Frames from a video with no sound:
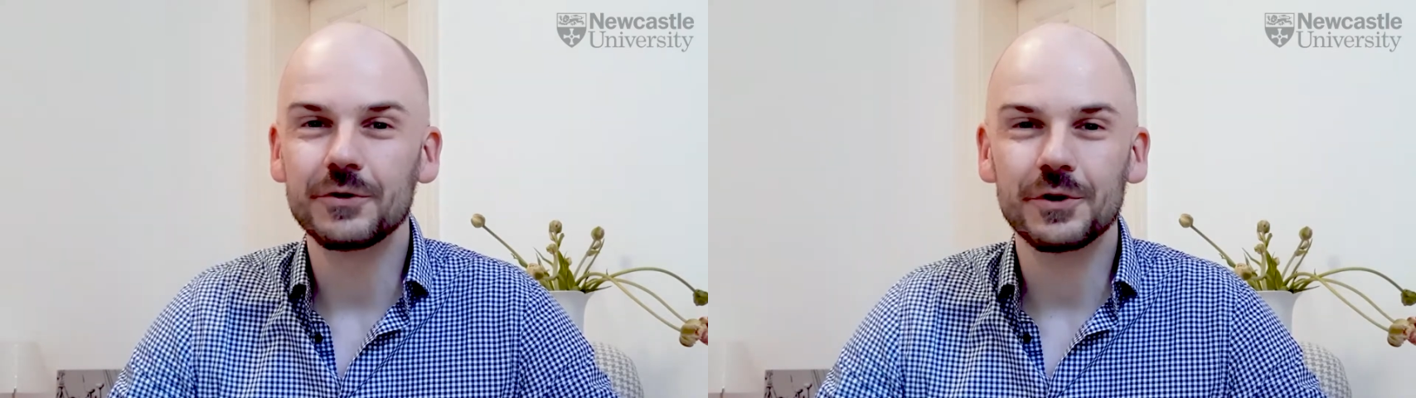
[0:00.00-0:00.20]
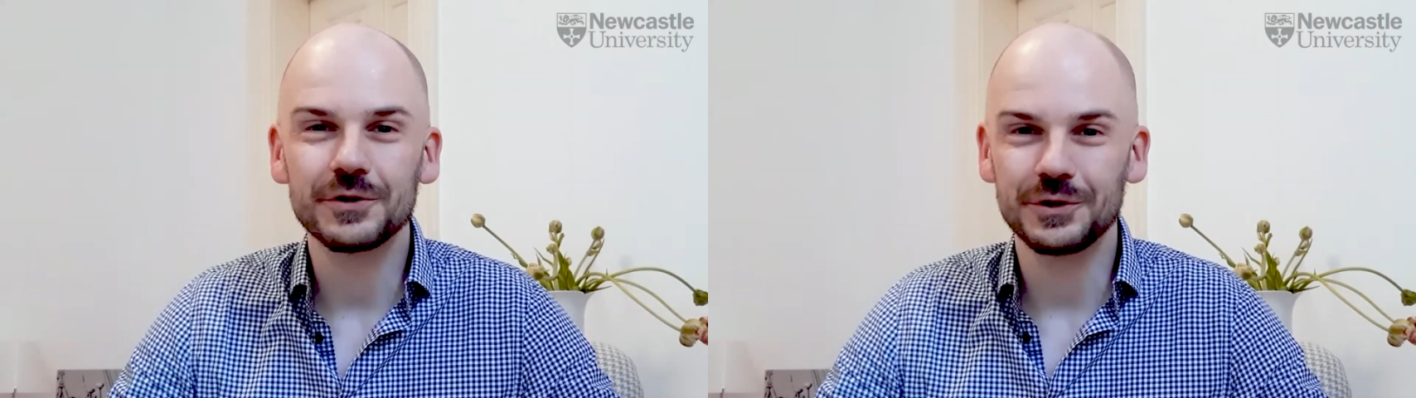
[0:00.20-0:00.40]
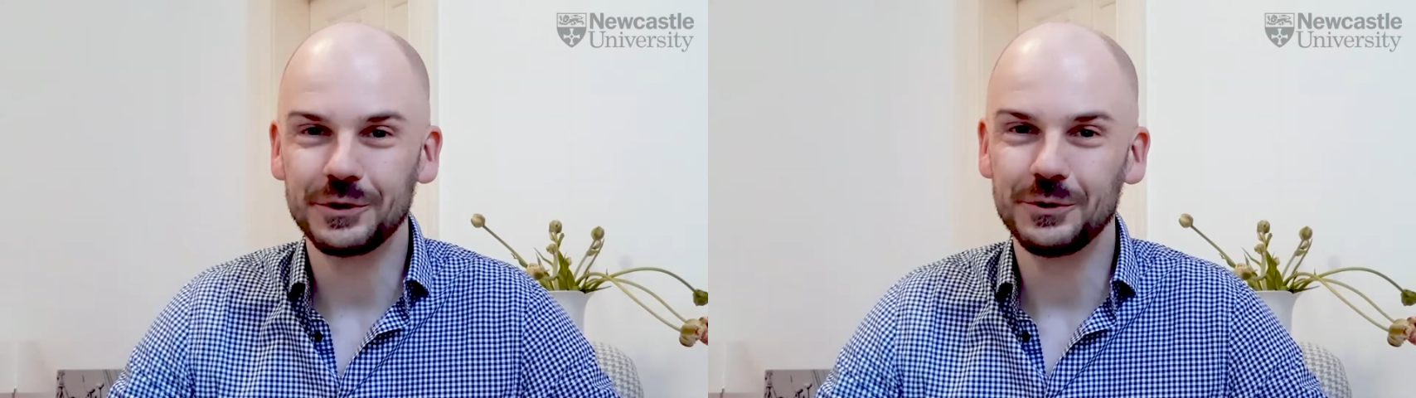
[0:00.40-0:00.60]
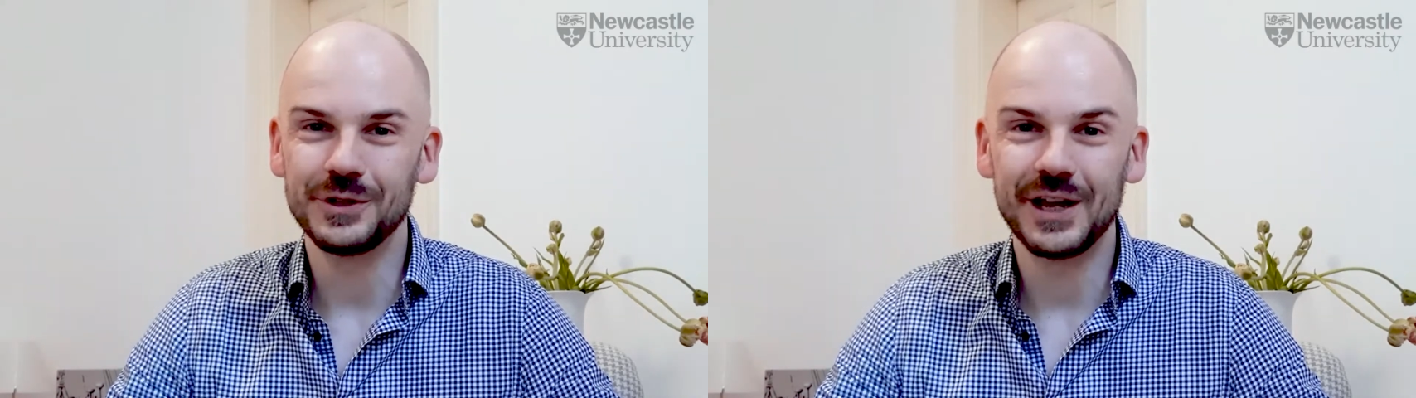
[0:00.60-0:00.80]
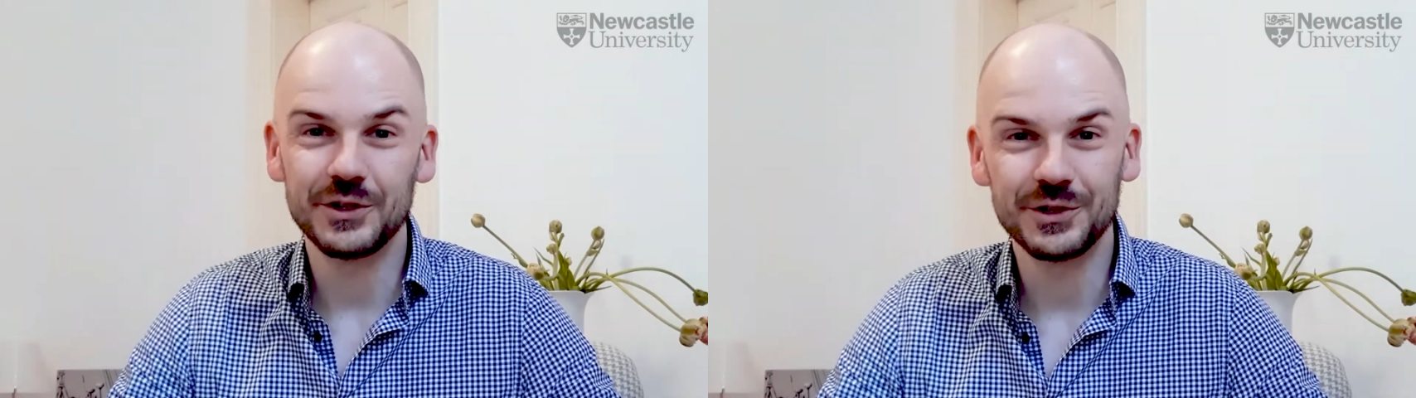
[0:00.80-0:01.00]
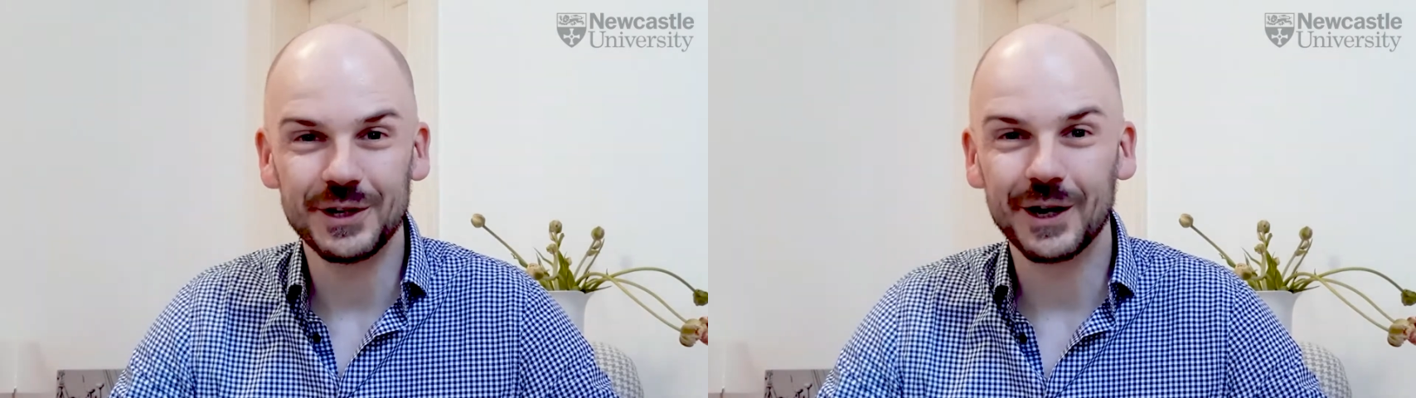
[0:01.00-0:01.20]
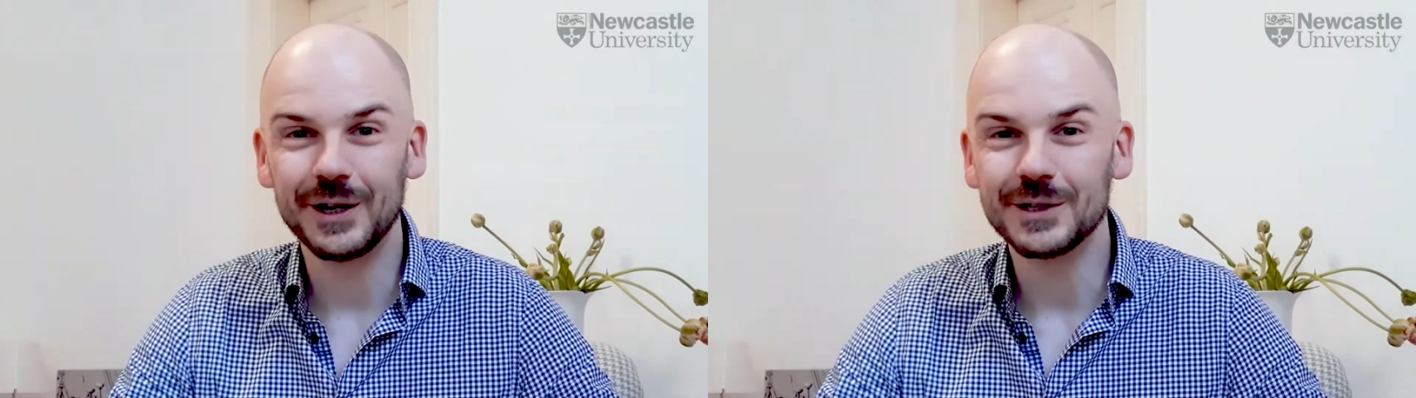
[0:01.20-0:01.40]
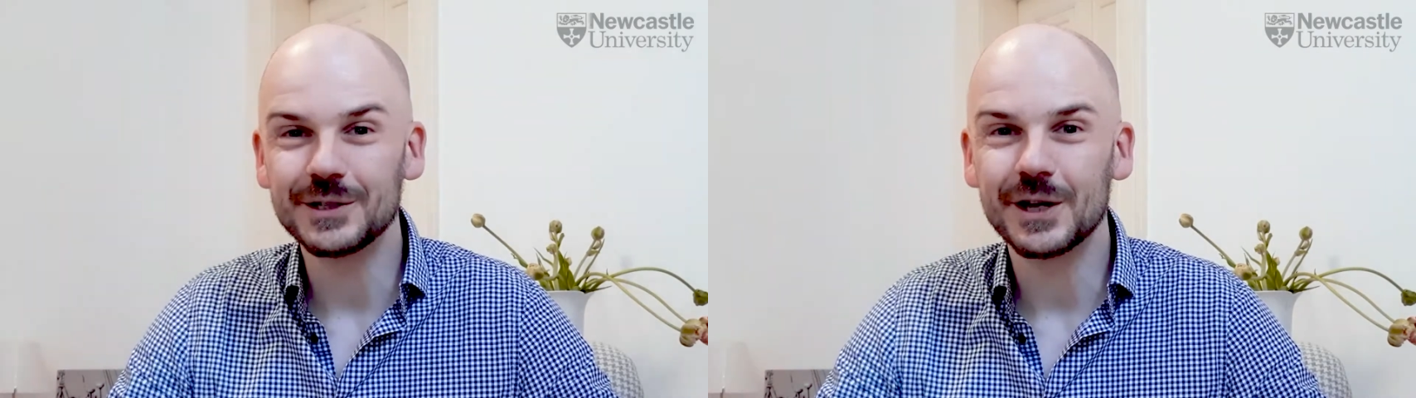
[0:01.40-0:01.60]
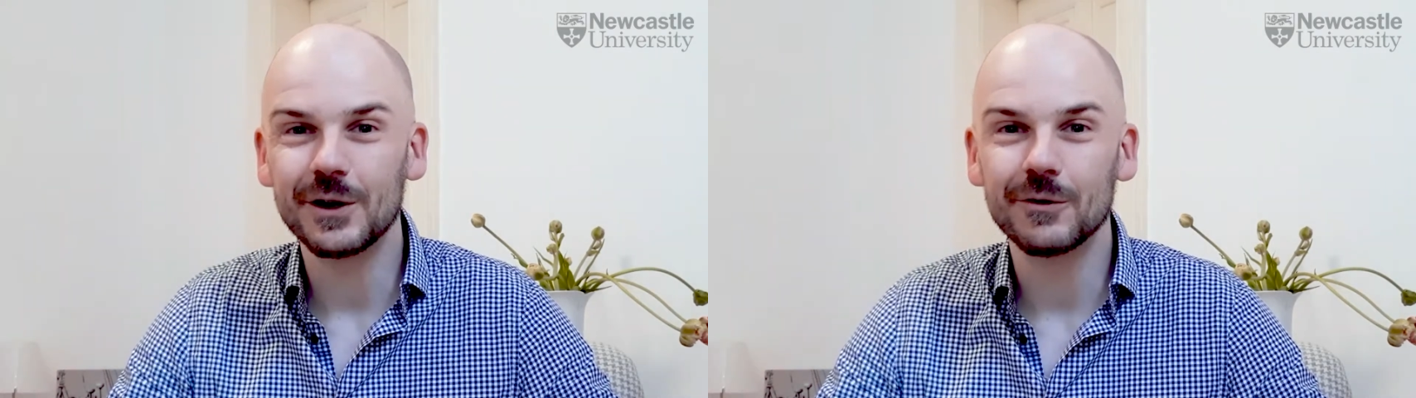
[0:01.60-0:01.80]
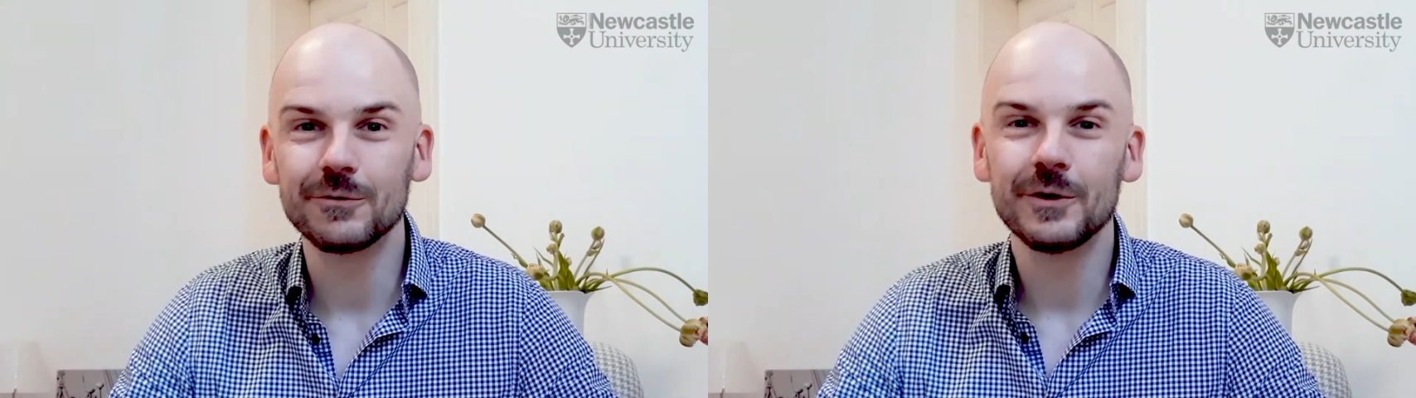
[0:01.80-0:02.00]
course include HCI
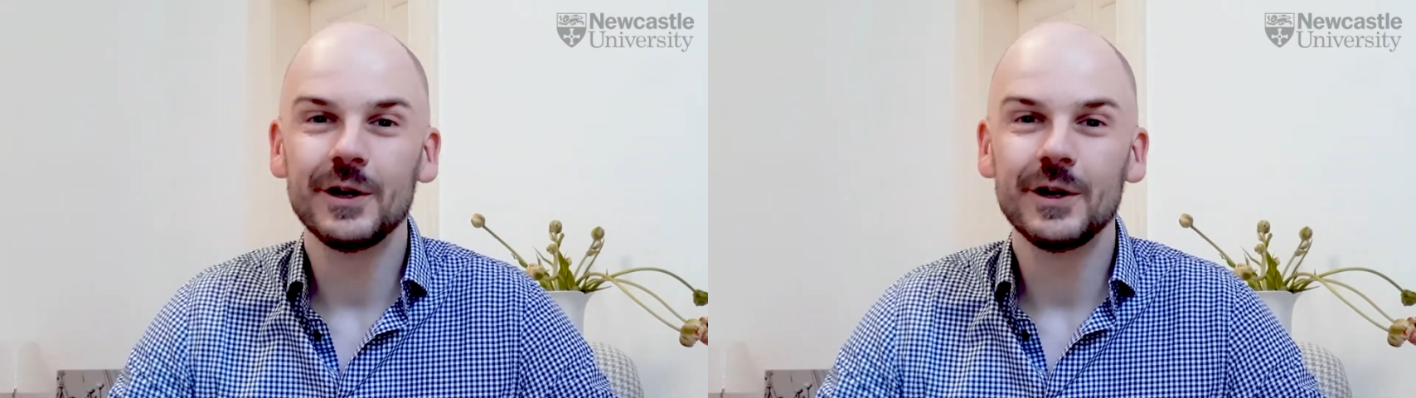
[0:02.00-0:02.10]
itself,